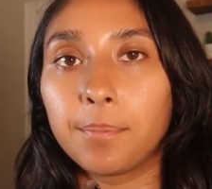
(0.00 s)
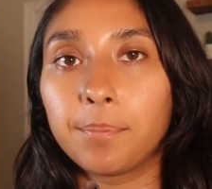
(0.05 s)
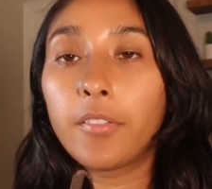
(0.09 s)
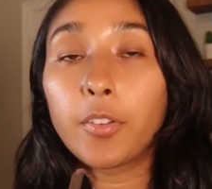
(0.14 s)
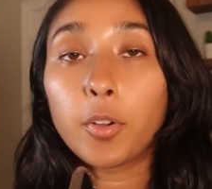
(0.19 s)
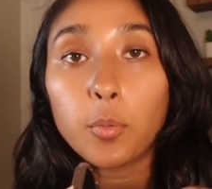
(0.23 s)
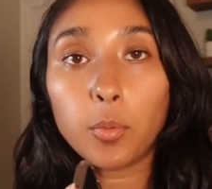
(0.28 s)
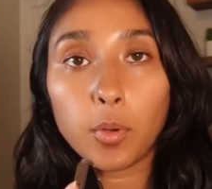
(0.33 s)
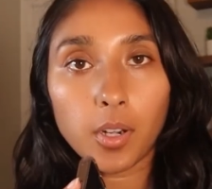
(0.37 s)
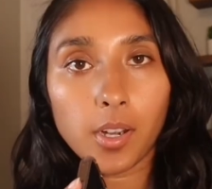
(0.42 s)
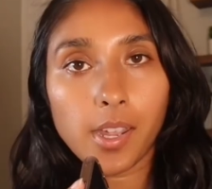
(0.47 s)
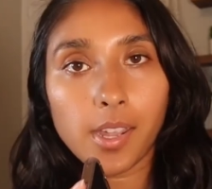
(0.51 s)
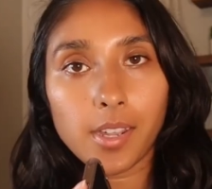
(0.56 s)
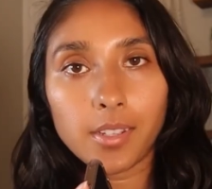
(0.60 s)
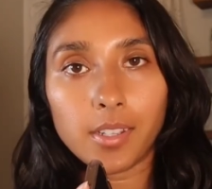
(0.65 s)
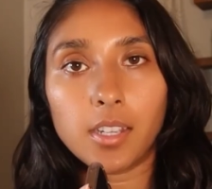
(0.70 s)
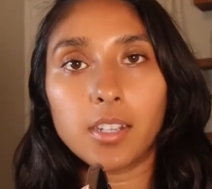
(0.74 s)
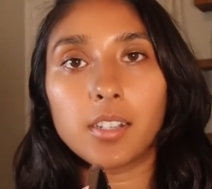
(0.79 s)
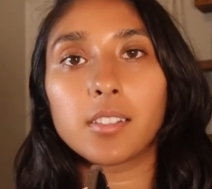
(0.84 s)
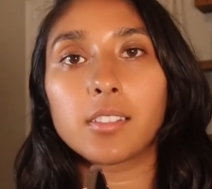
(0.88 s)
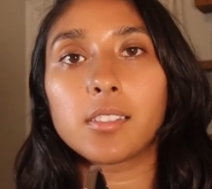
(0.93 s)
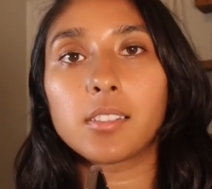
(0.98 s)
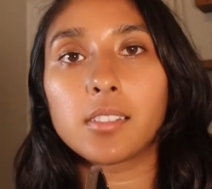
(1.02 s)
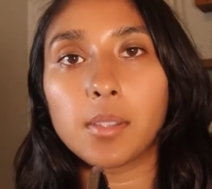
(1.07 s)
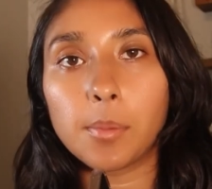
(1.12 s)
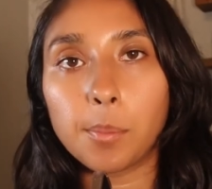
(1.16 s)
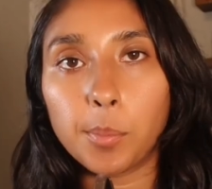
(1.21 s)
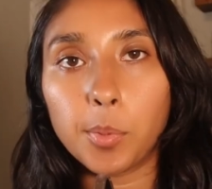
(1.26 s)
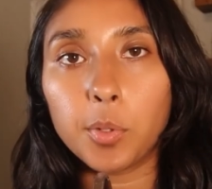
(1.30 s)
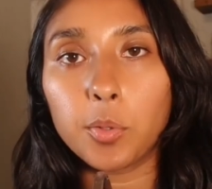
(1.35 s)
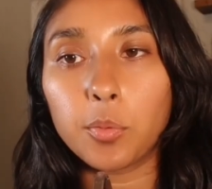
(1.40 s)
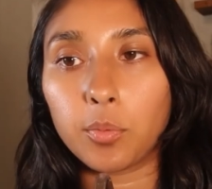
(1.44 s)
If you're working in a
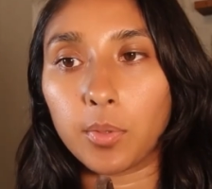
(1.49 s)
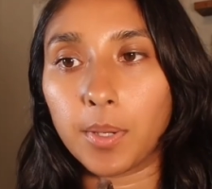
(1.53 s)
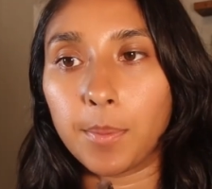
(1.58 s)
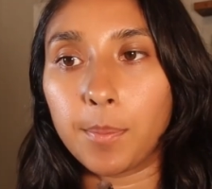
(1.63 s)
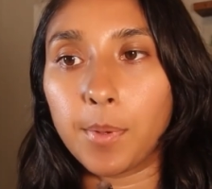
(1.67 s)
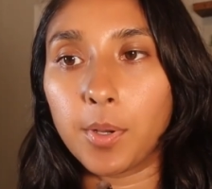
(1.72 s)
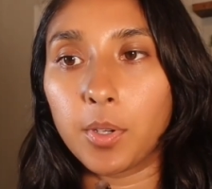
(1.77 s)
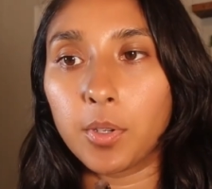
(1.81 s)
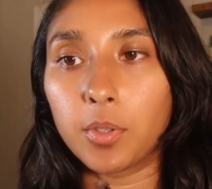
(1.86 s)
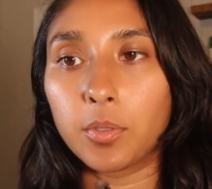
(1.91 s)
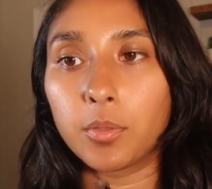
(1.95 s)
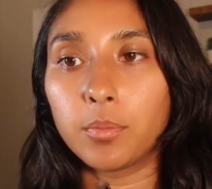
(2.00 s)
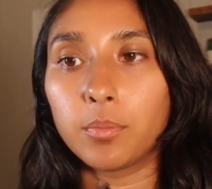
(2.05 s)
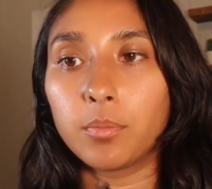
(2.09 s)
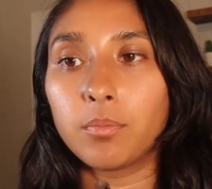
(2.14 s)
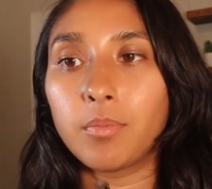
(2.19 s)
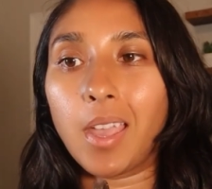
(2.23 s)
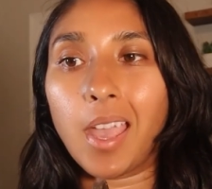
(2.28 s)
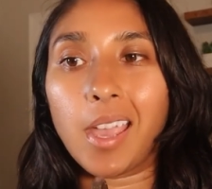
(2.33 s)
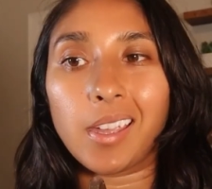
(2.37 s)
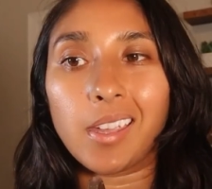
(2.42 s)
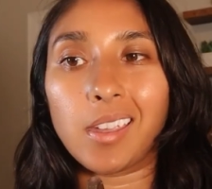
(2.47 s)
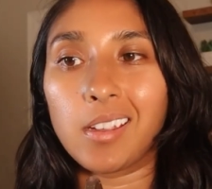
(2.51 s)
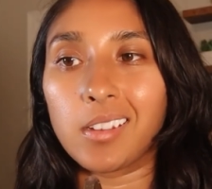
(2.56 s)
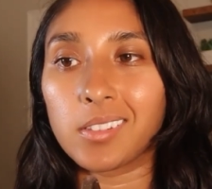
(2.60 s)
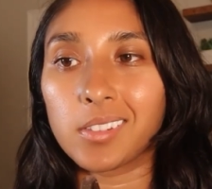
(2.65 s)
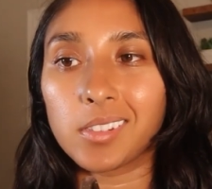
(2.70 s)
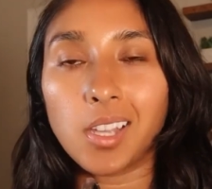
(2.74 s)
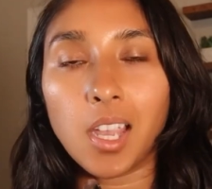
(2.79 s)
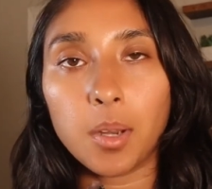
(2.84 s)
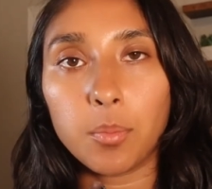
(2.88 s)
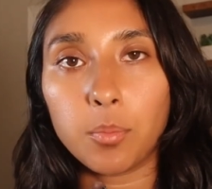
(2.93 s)
simple repo, hacking
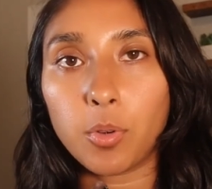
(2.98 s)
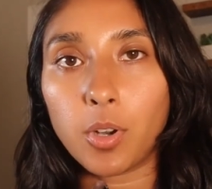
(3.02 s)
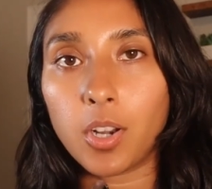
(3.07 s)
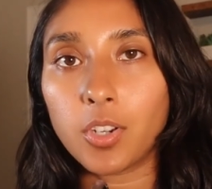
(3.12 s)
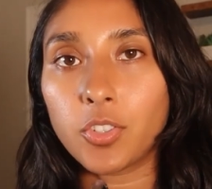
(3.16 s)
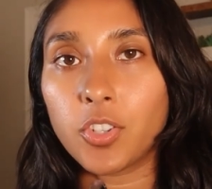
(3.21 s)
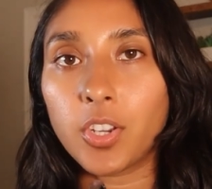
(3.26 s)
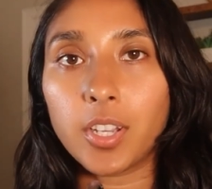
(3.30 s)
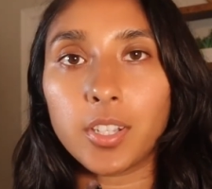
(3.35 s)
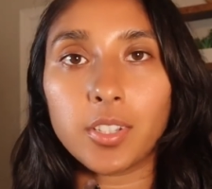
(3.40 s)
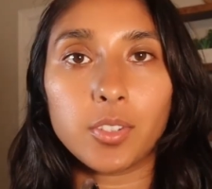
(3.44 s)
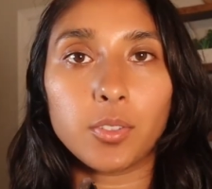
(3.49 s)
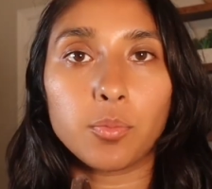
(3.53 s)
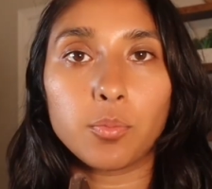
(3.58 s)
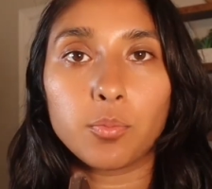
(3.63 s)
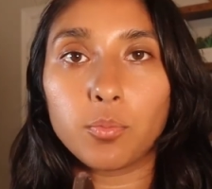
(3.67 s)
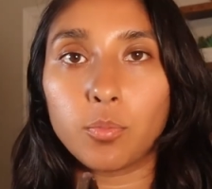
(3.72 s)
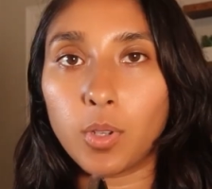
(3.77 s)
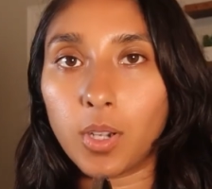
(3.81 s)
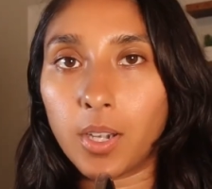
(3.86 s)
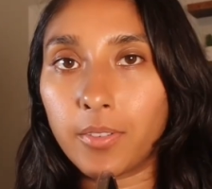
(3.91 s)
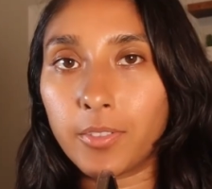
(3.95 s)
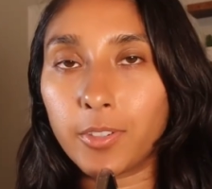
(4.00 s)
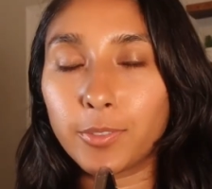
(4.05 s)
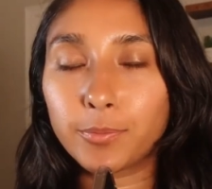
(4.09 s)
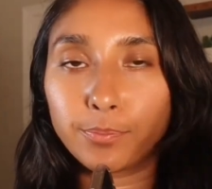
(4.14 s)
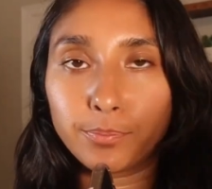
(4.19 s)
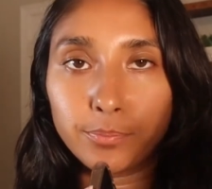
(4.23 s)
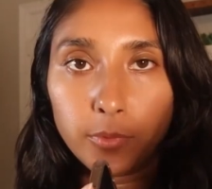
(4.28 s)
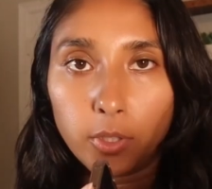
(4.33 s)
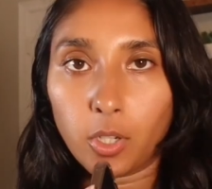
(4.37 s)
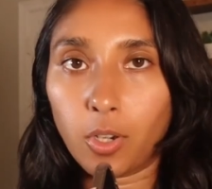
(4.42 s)
on side projects, whatever,
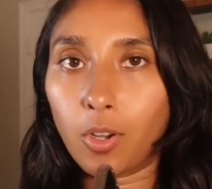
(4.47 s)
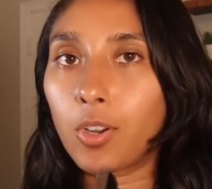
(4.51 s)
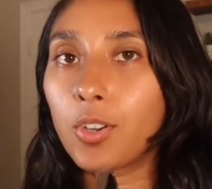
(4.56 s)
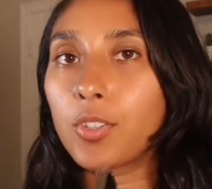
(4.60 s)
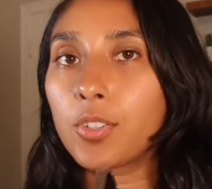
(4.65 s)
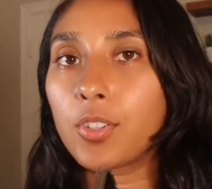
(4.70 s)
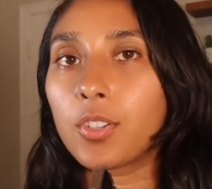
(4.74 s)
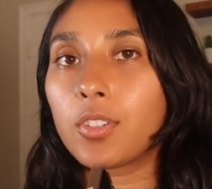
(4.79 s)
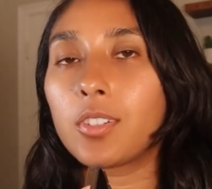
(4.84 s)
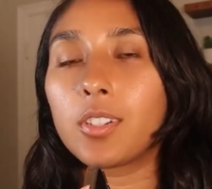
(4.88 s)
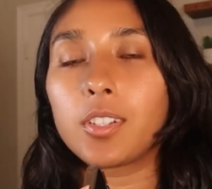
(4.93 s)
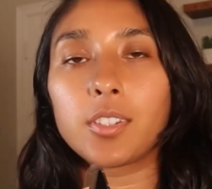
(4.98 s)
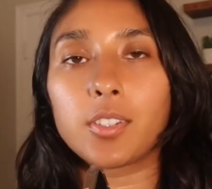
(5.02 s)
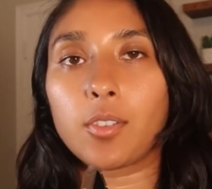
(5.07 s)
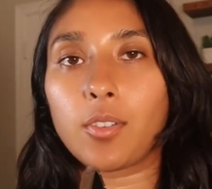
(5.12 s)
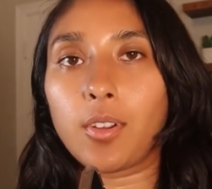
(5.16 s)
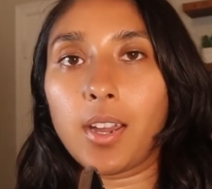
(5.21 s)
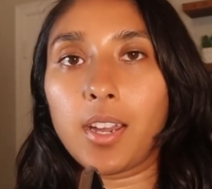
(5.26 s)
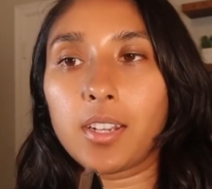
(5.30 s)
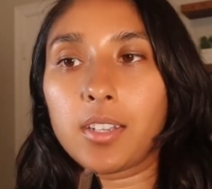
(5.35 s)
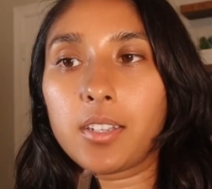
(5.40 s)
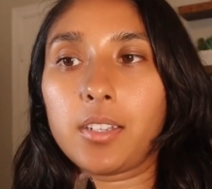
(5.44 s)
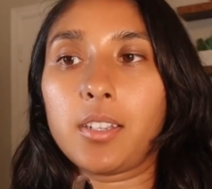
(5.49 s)
Cursor is great.